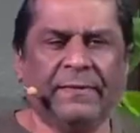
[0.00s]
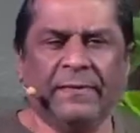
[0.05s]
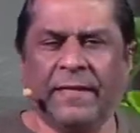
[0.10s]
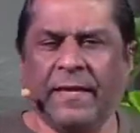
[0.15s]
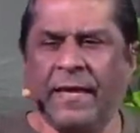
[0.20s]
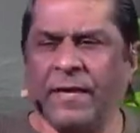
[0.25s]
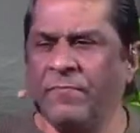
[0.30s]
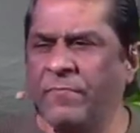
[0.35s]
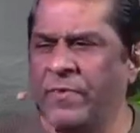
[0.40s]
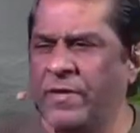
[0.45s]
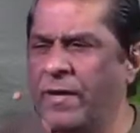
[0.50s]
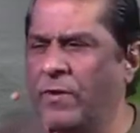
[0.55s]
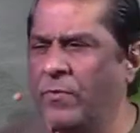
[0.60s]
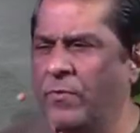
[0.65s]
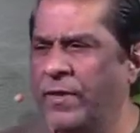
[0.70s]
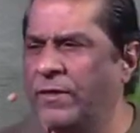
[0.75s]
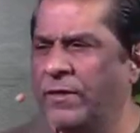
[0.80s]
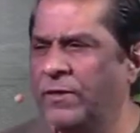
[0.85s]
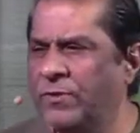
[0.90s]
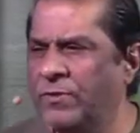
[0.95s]
and we are
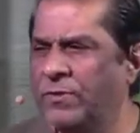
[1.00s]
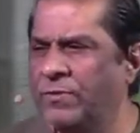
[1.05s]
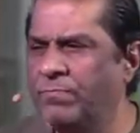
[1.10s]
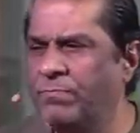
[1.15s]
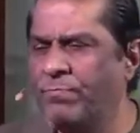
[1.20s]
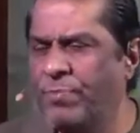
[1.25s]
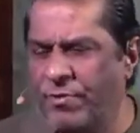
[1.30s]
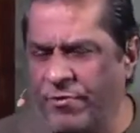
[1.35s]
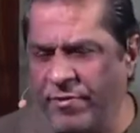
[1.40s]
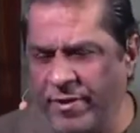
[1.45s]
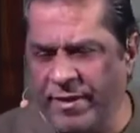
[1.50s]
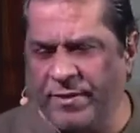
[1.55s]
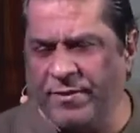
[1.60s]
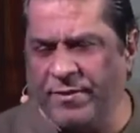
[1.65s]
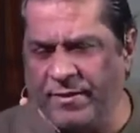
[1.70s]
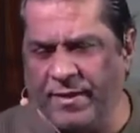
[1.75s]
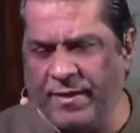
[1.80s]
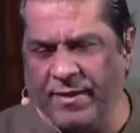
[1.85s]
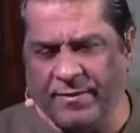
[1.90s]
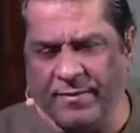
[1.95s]
going to pray
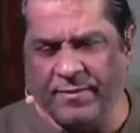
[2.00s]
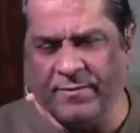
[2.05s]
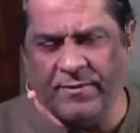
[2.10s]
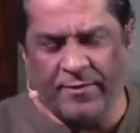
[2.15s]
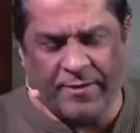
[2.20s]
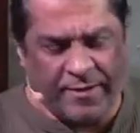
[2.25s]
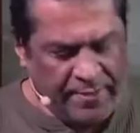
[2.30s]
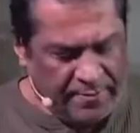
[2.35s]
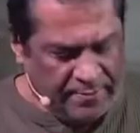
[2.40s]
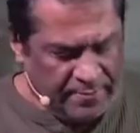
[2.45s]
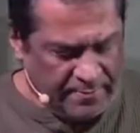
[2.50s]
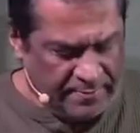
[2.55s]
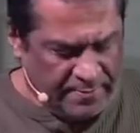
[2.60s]
together, all right?